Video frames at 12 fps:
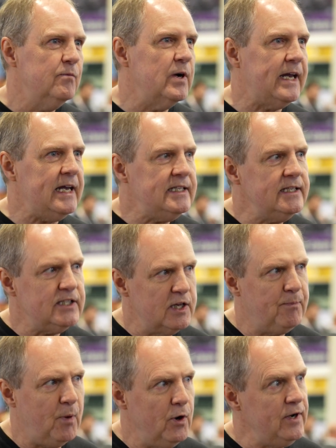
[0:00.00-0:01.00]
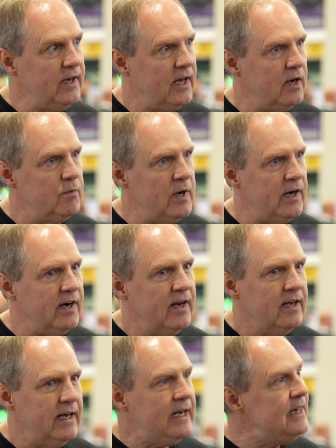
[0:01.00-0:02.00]
we're getting to the point now where
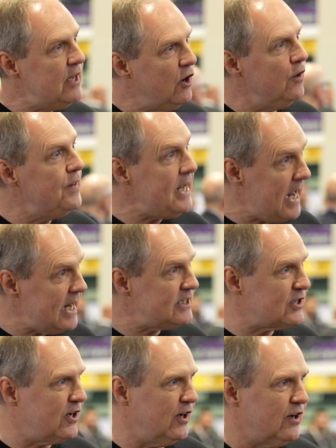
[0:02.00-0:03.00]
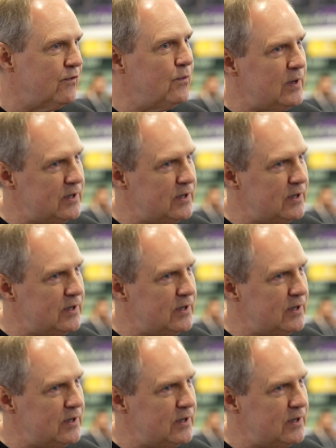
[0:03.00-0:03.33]
in, on the S curve